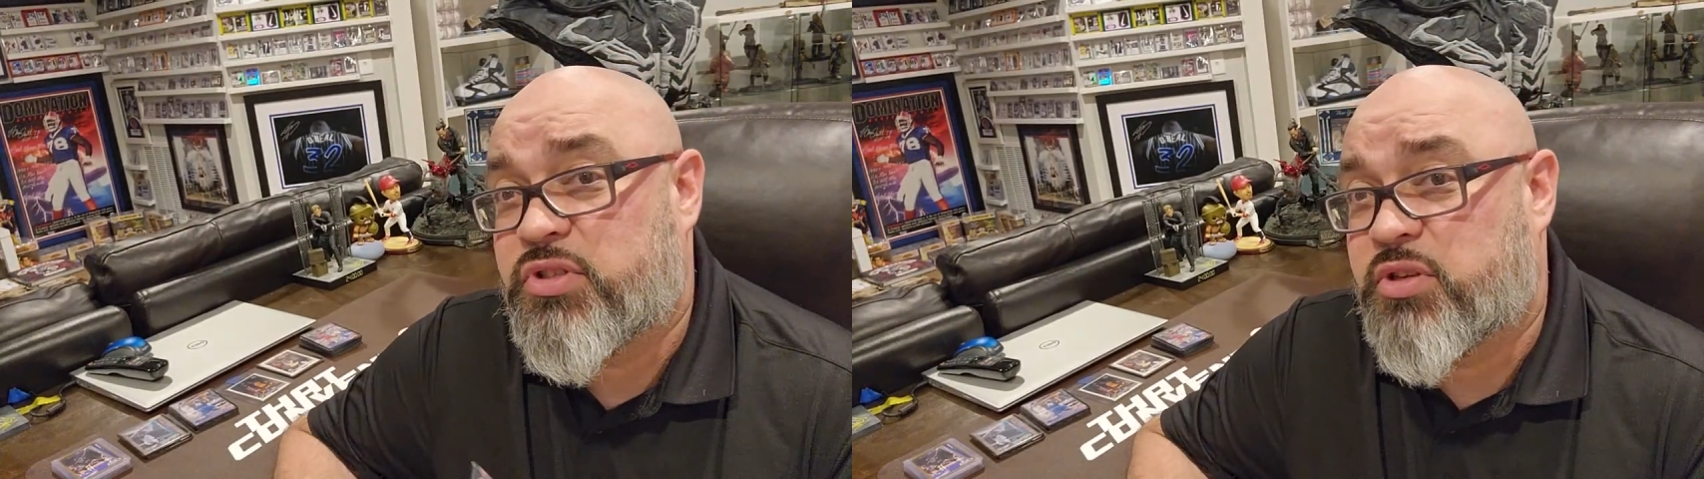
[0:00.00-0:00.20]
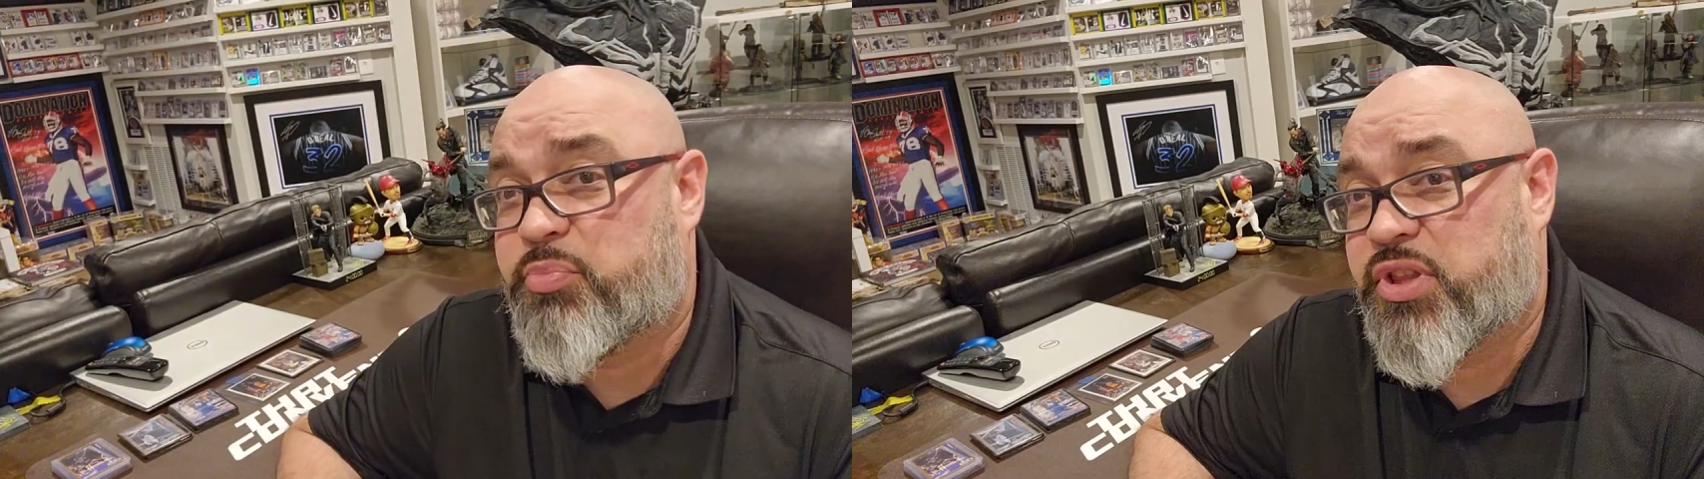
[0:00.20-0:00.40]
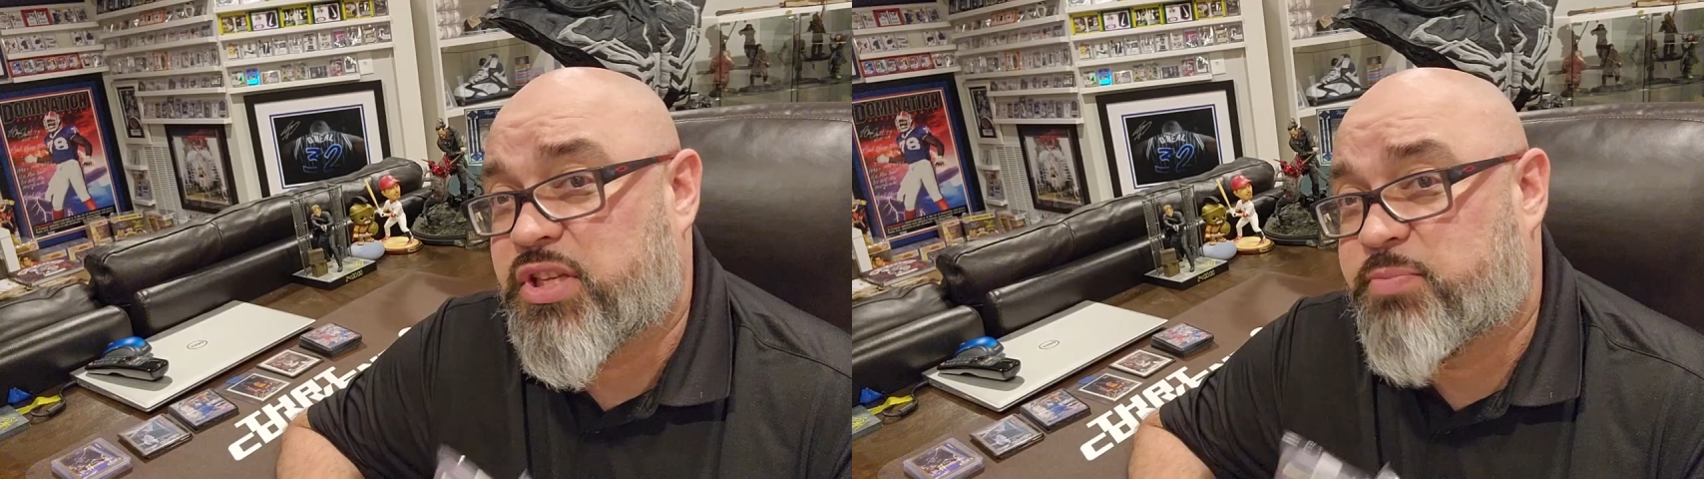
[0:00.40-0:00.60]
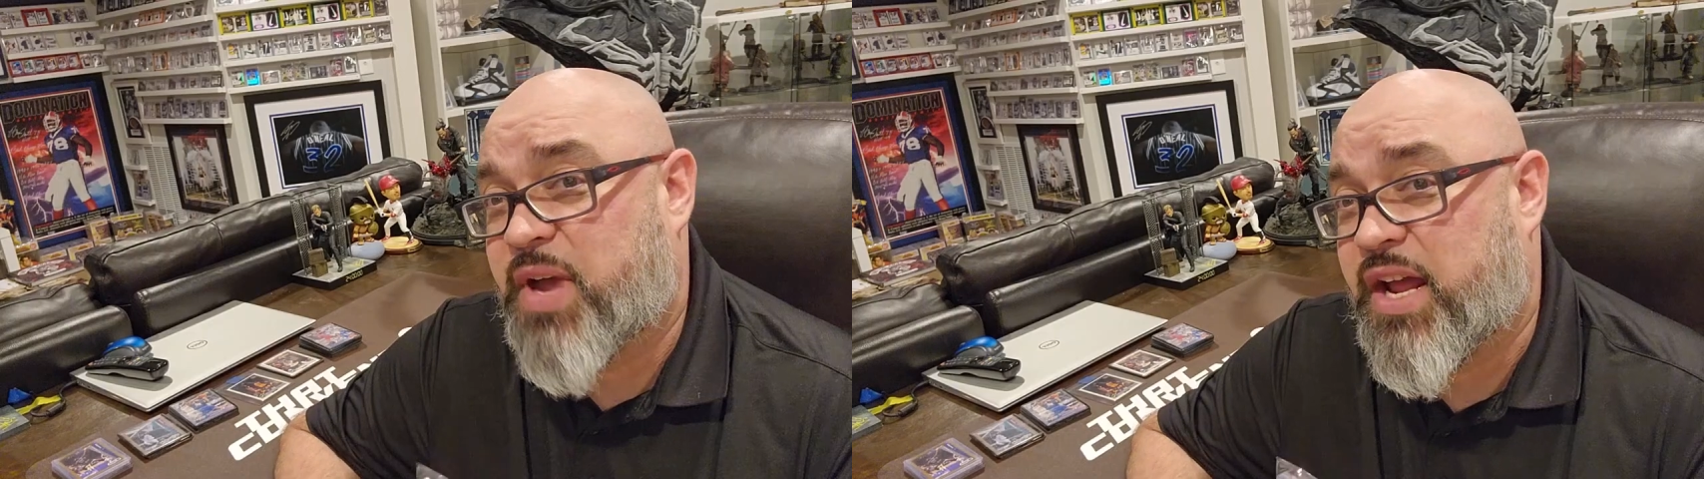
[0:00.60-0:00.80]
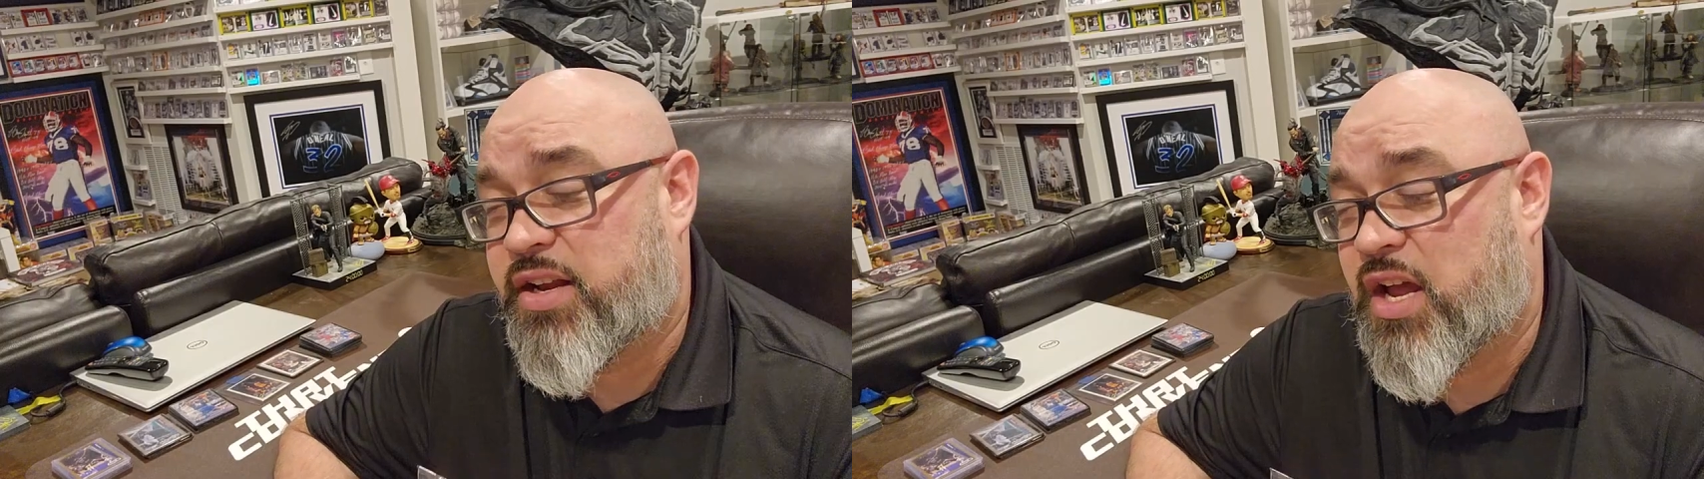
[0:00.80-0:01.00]
to put this
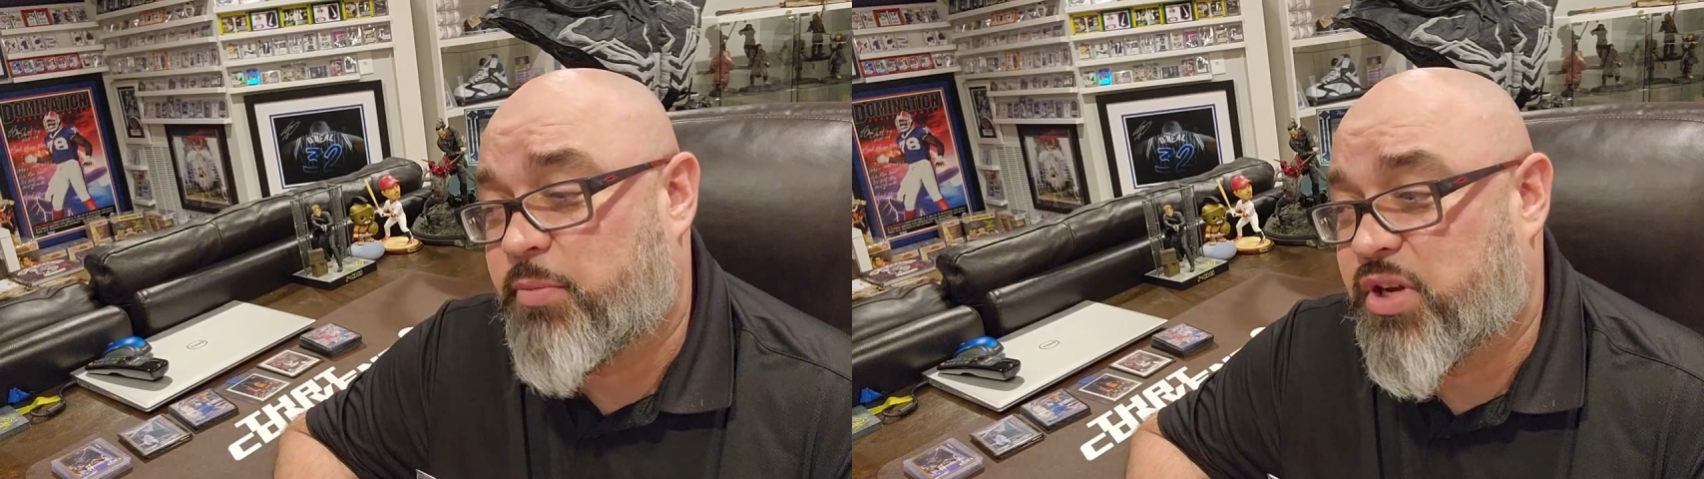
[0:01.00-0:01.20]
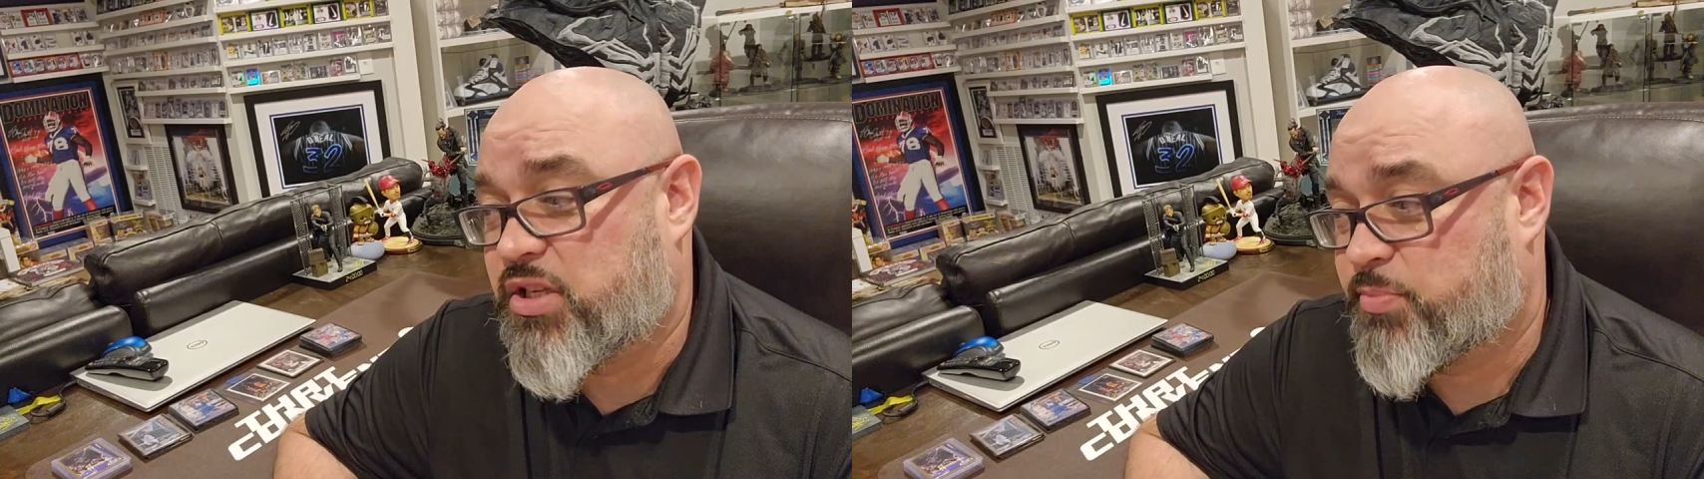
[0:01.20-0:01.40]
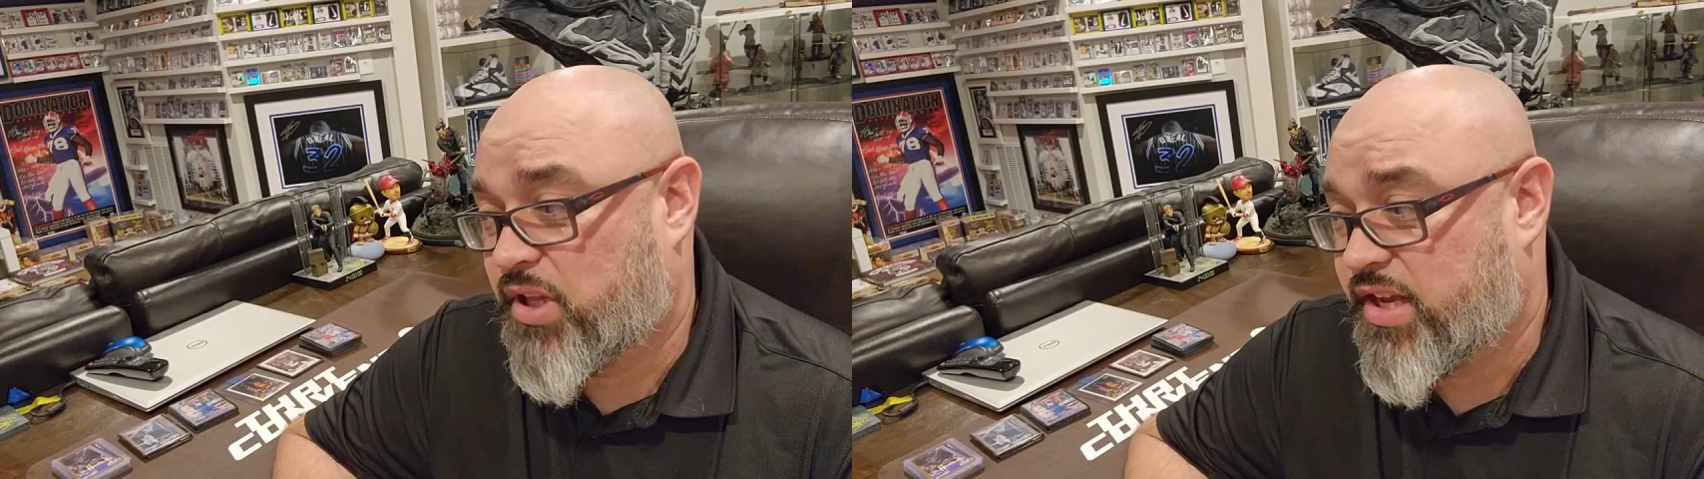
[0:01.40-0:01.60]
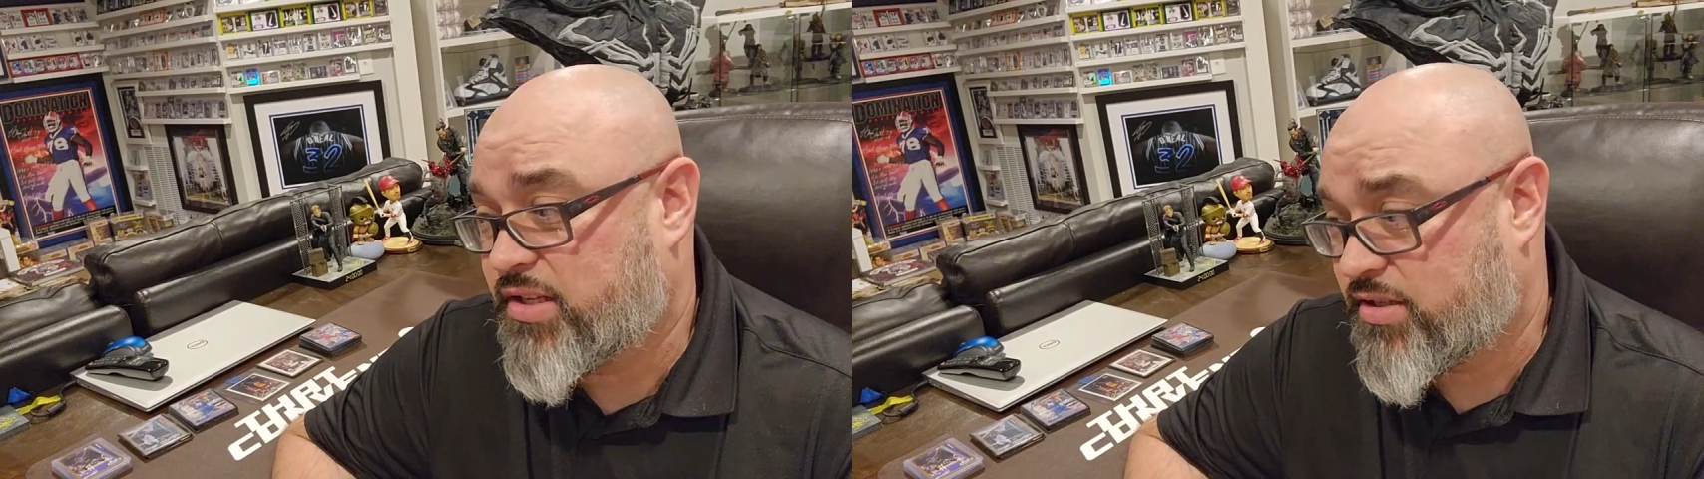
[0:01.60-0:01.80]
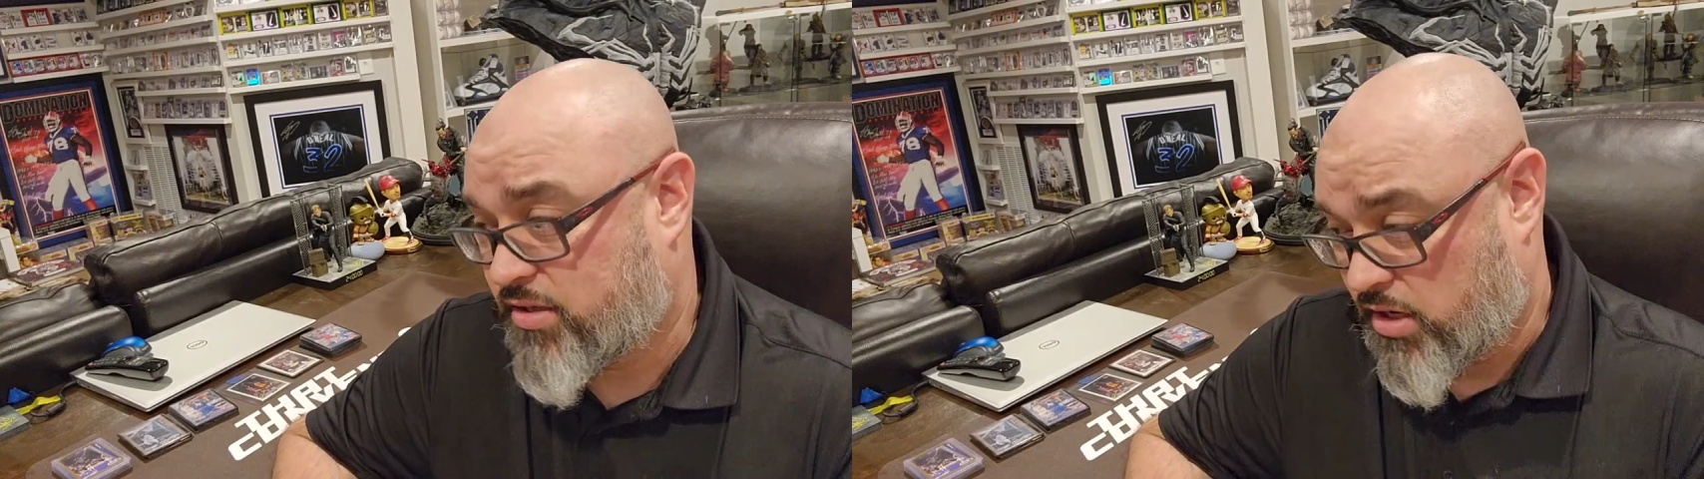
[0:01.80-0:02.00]
bat knob in its
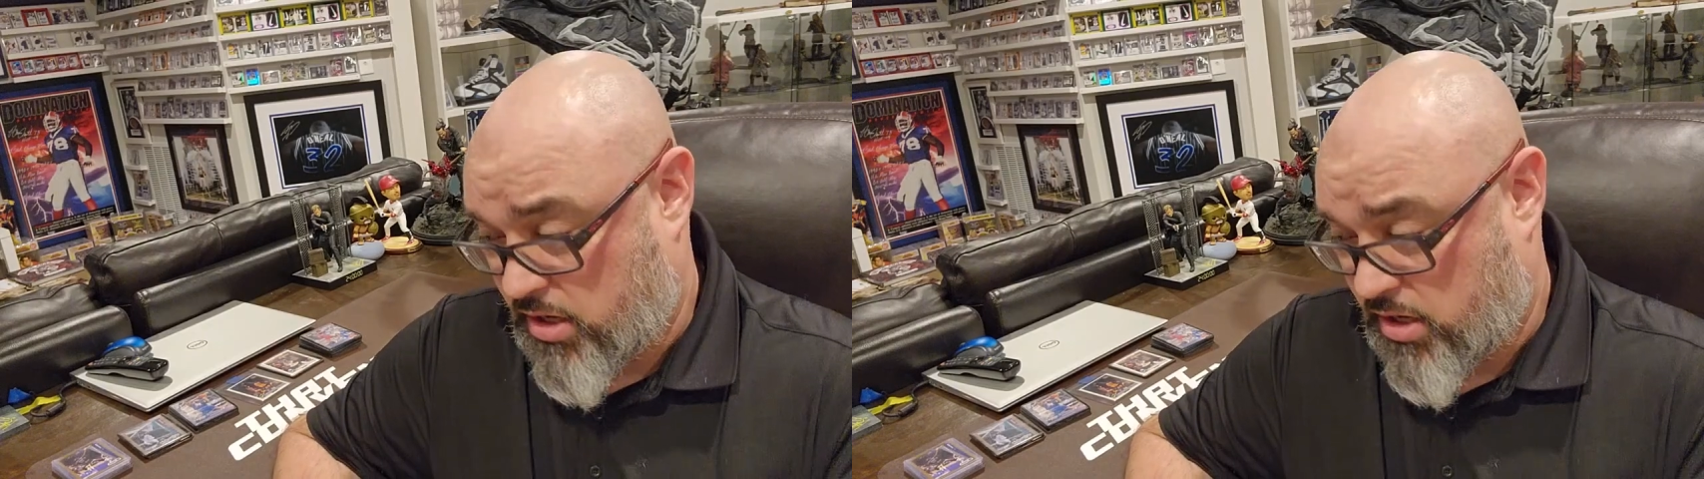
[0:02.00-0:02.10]
place.